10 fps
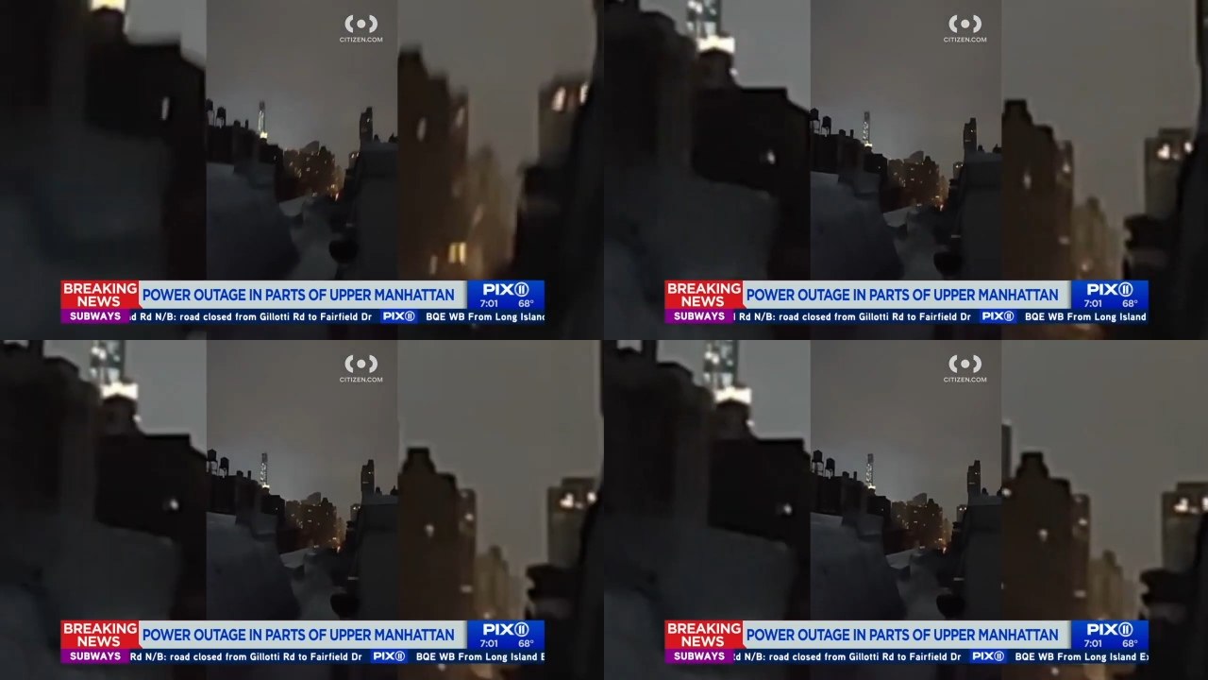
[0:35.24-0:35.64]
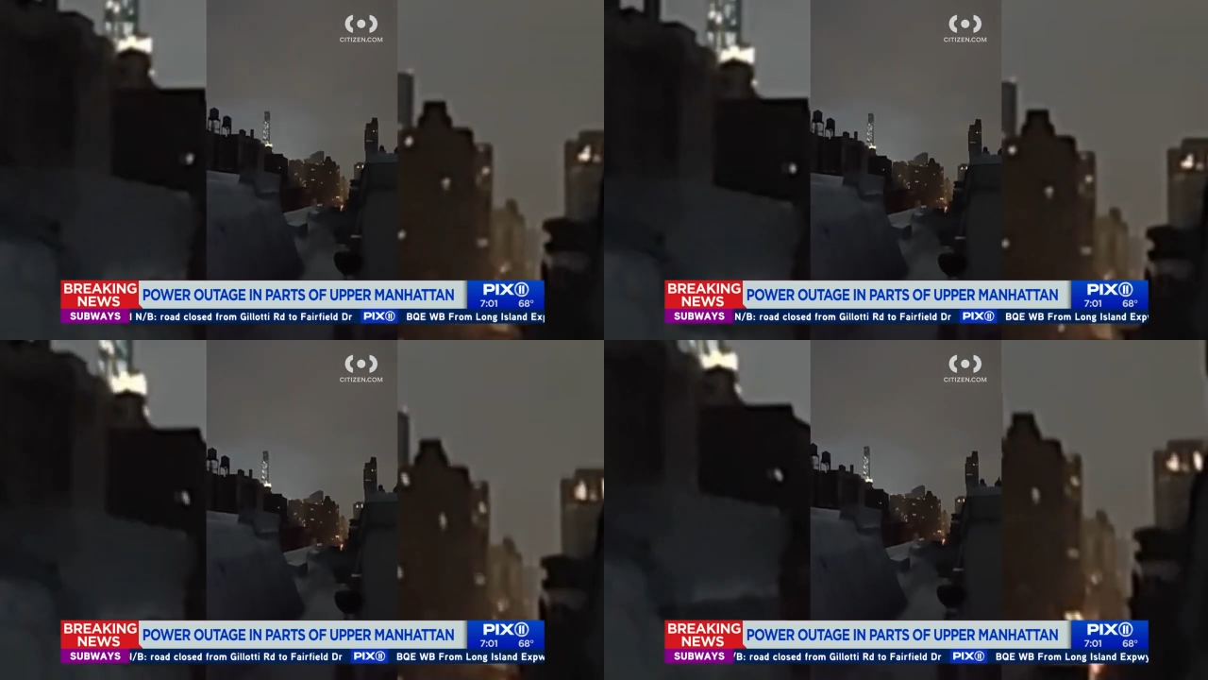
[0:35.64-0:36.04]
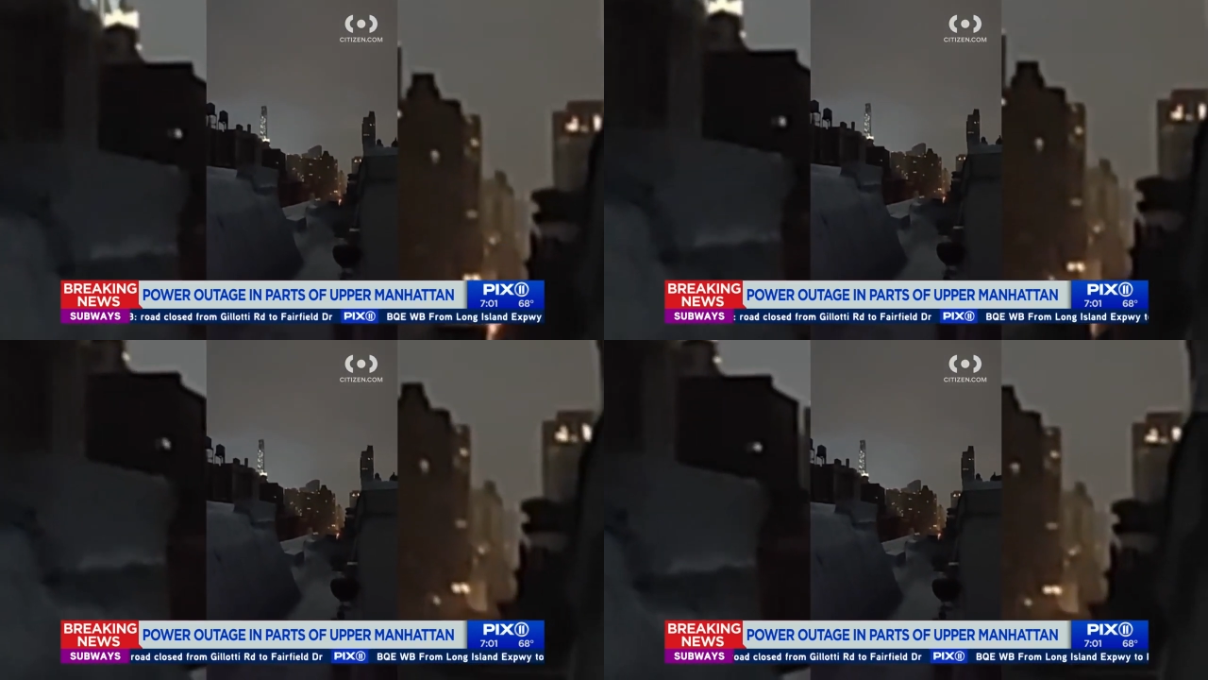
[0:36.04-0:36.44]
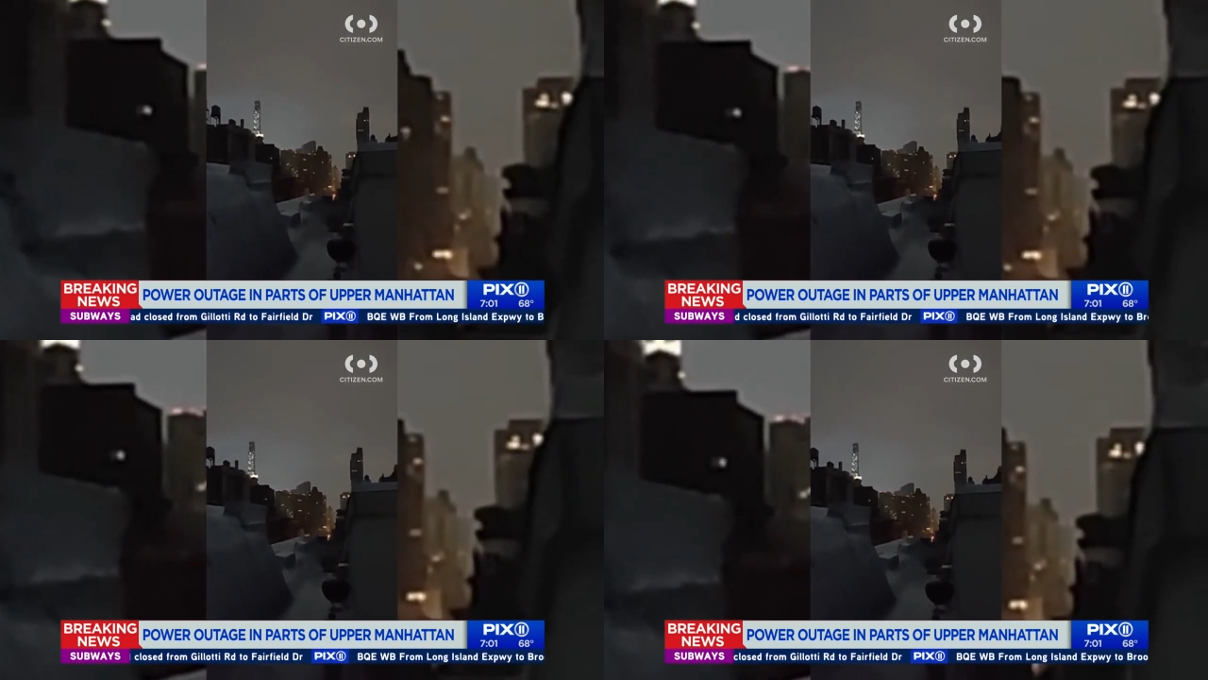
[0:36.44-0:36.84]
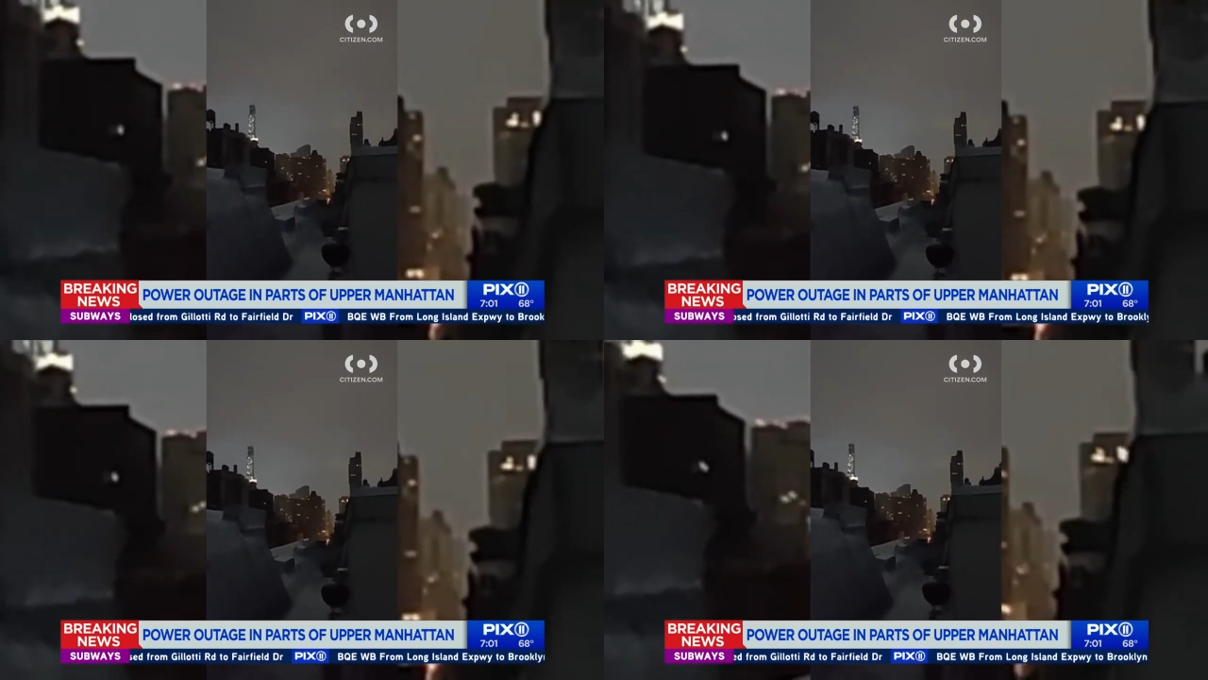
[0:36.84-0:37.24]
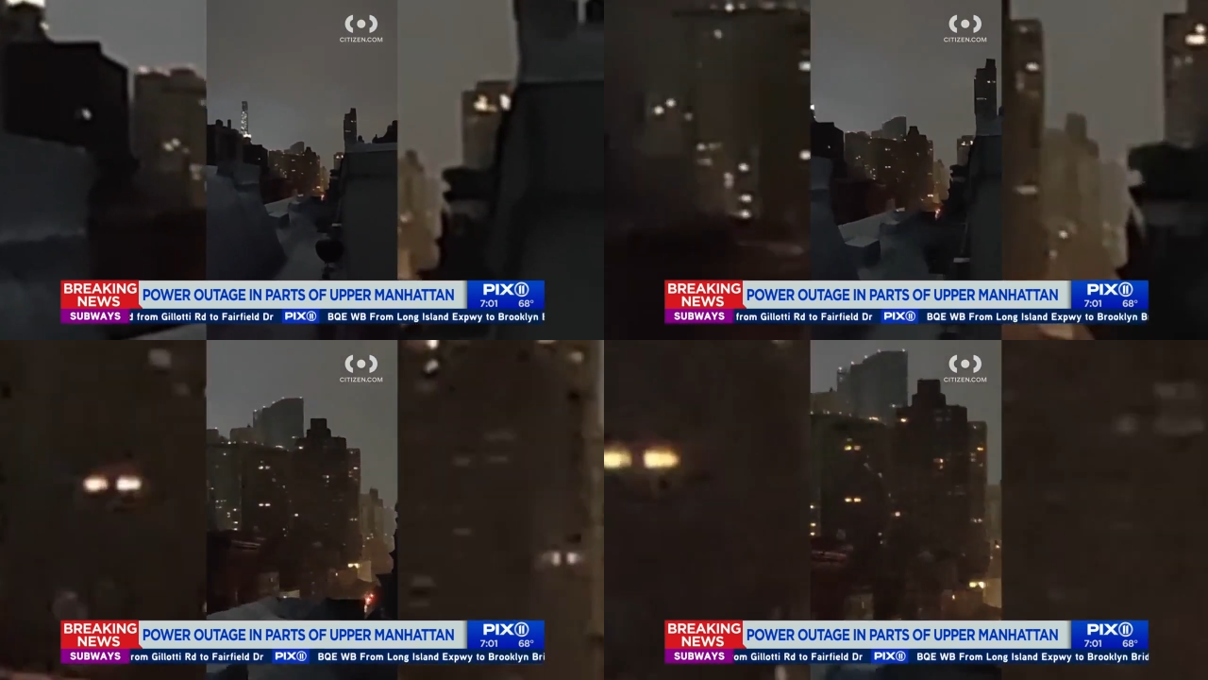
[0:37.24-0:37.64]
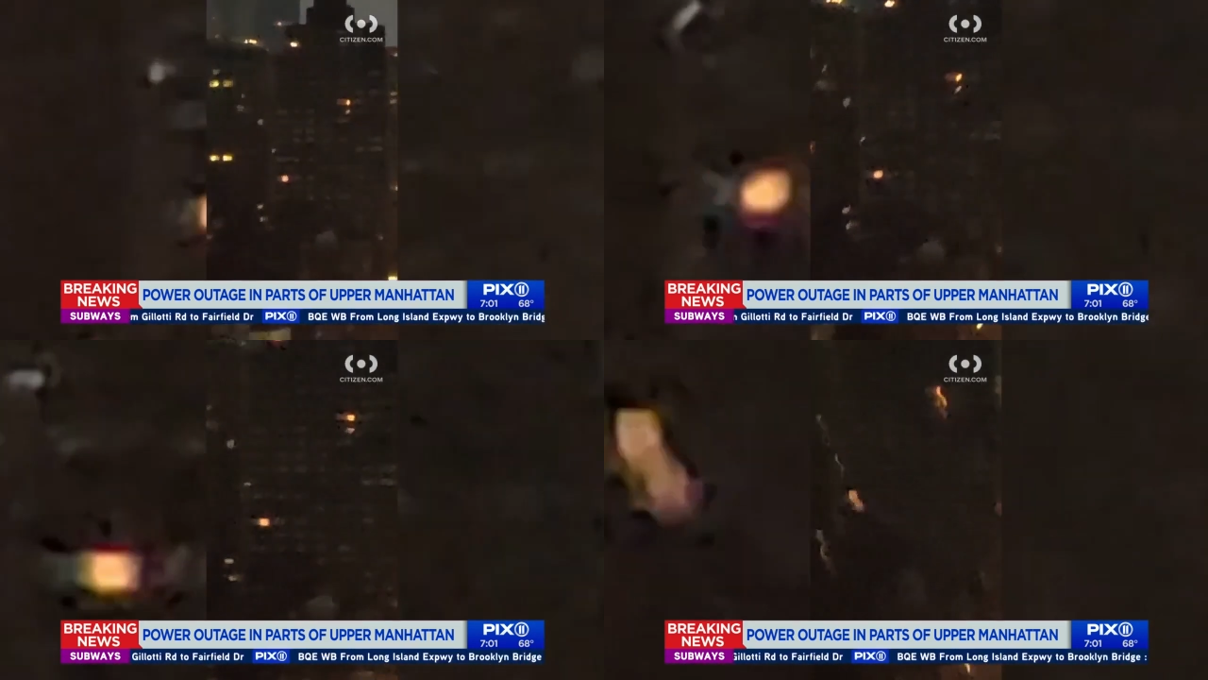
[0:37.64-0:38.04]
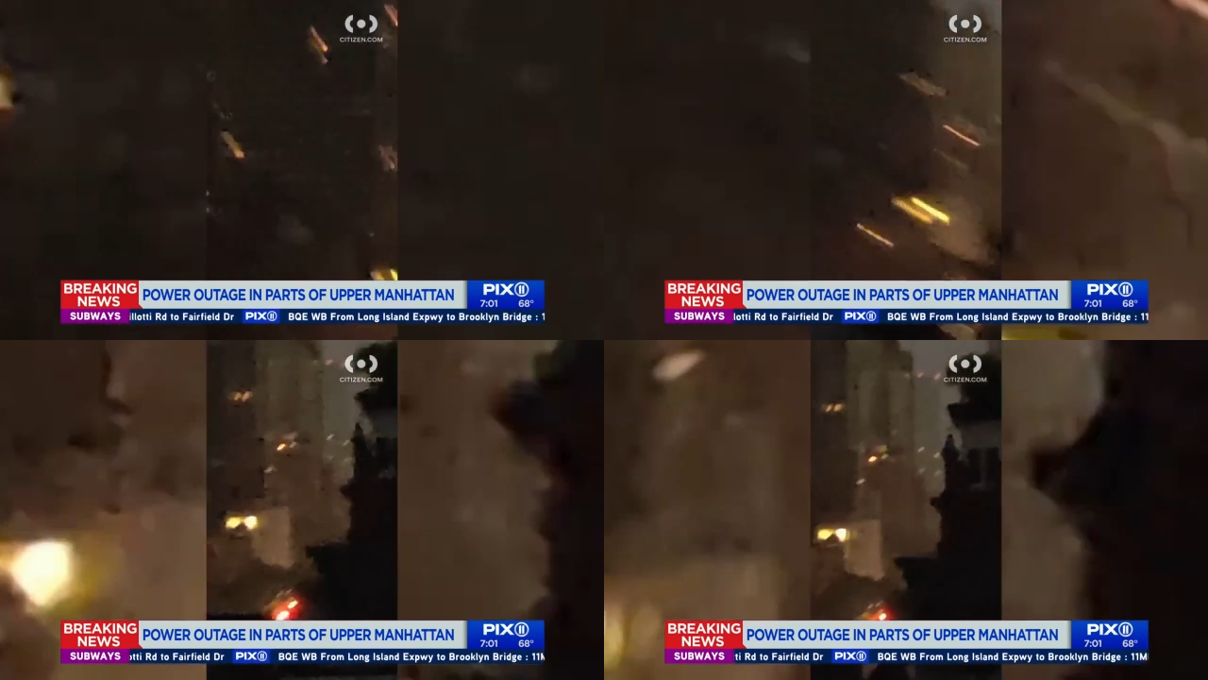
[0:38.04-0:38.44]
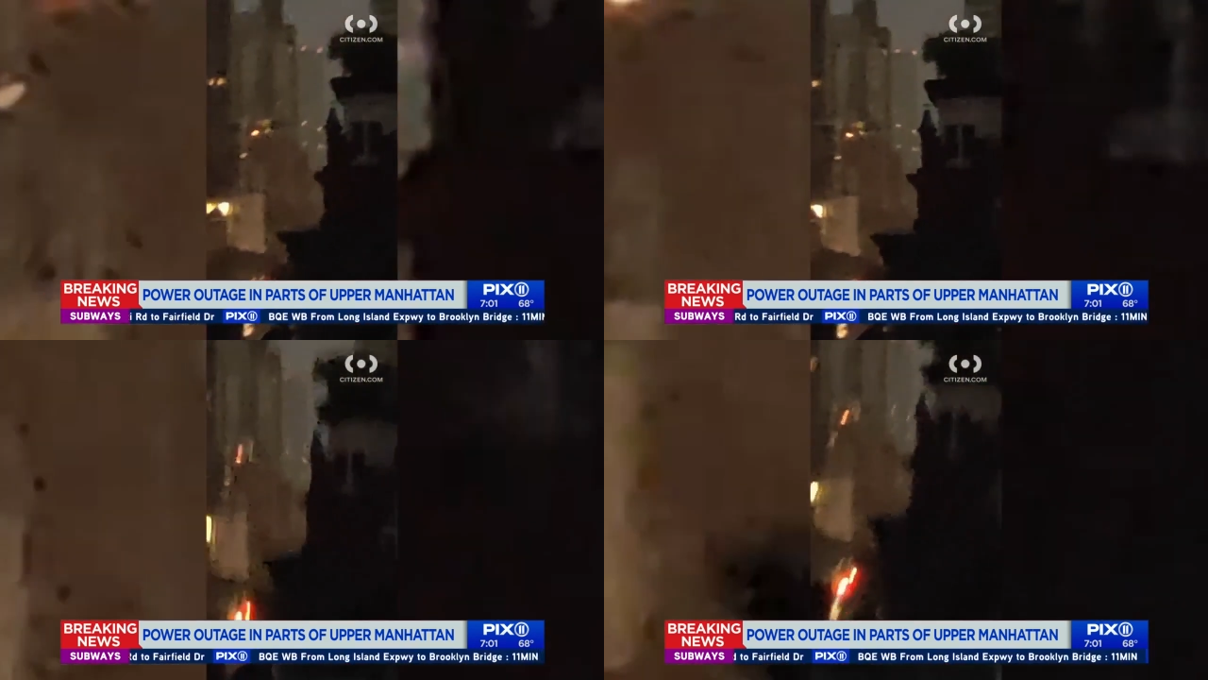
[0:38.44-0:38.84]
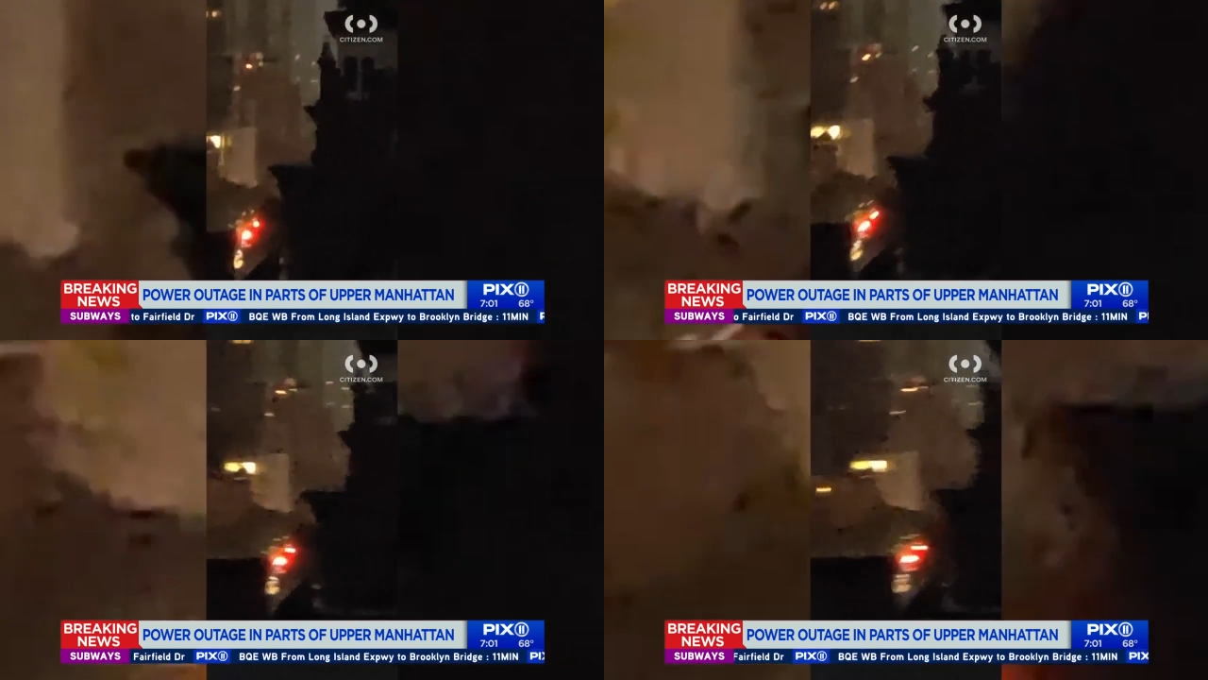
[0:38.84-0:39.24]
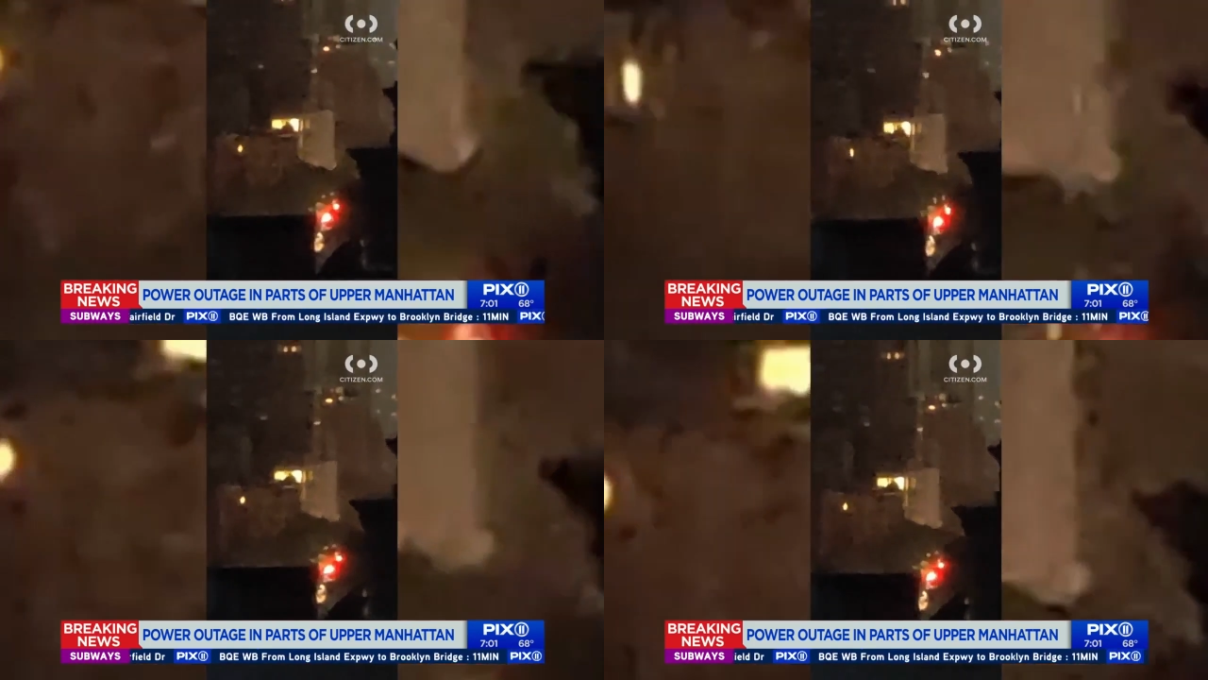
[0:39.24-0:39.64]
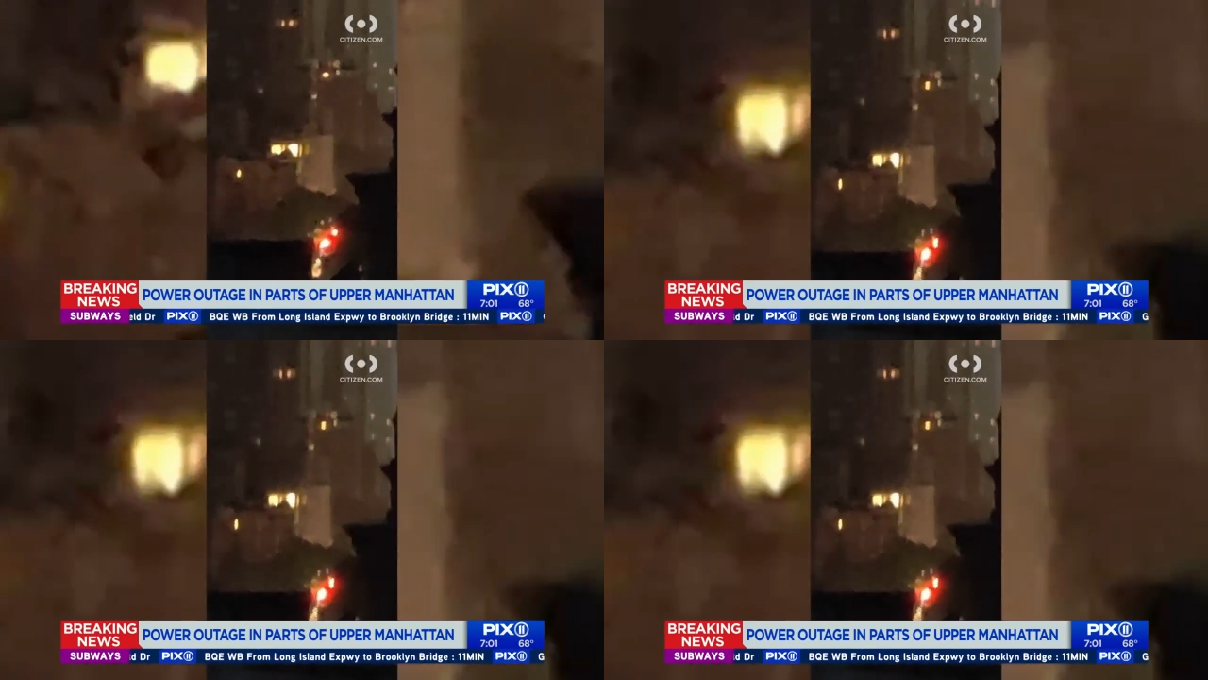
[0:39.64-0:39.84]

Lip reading: Nobody's mouth can be seen.